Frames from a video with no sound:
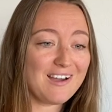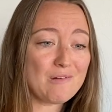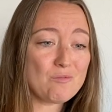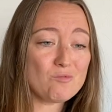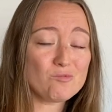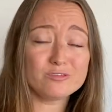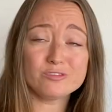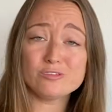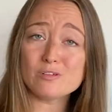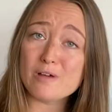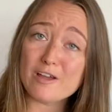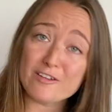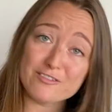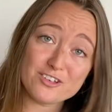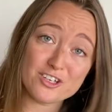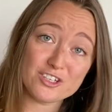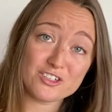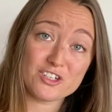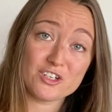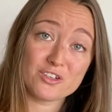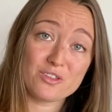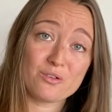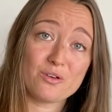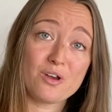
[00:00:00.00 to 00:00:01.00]
For my
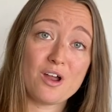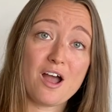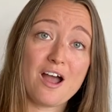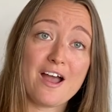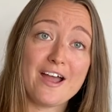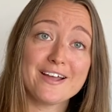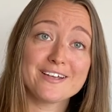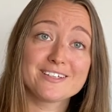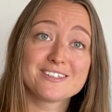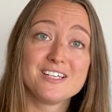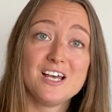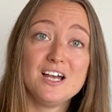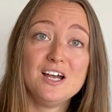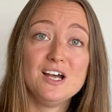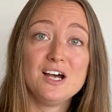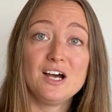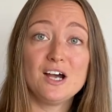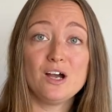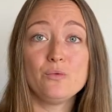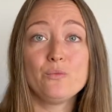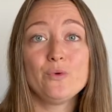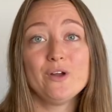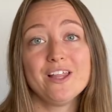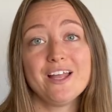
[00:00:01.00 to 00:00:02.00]
future Thru hikes,
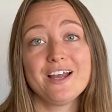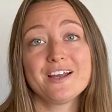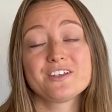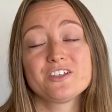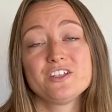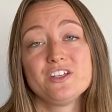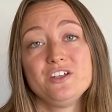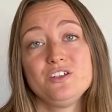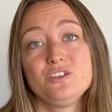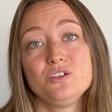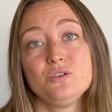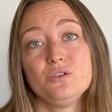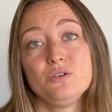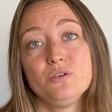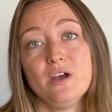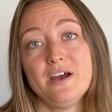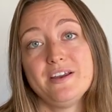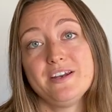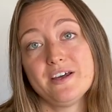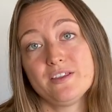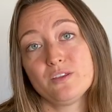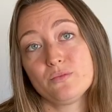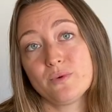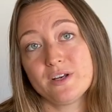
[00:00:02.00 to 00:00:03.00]
I will actually do
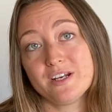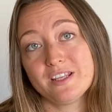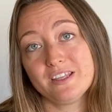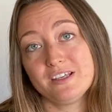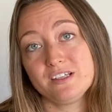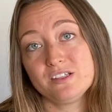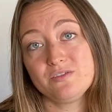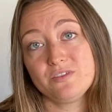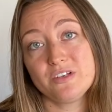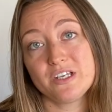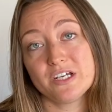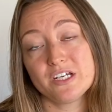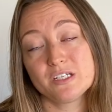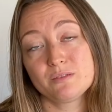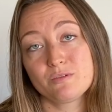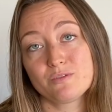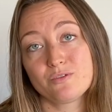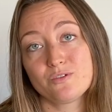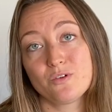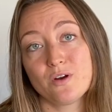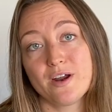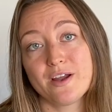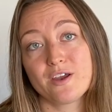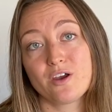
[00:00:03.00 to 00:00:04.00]
another one of these videos
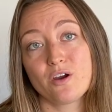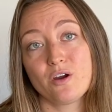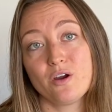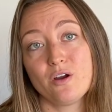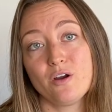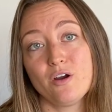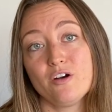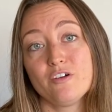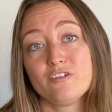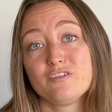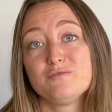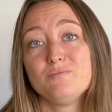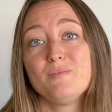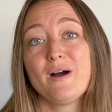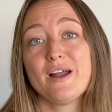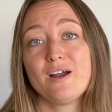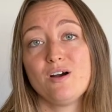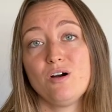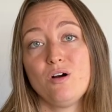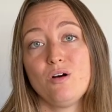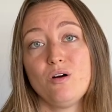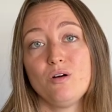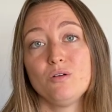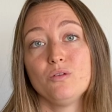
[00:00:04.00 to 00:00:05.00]
before I go of my
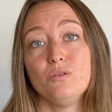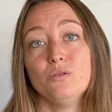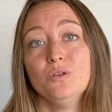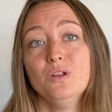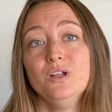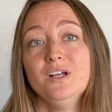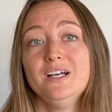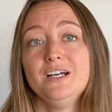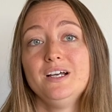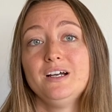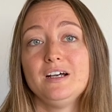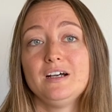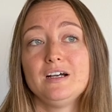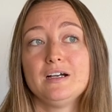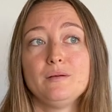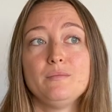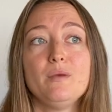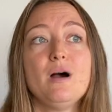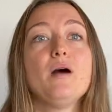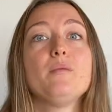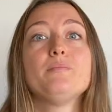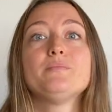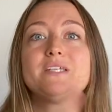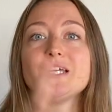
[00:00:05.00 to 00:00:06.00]
whole
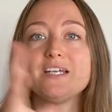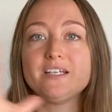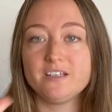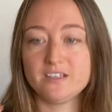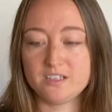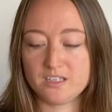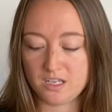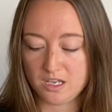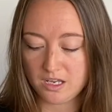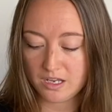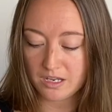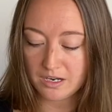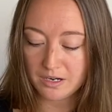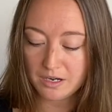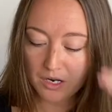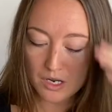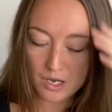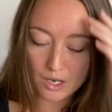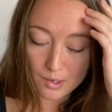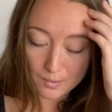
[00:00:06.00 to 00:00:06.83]
updated kit.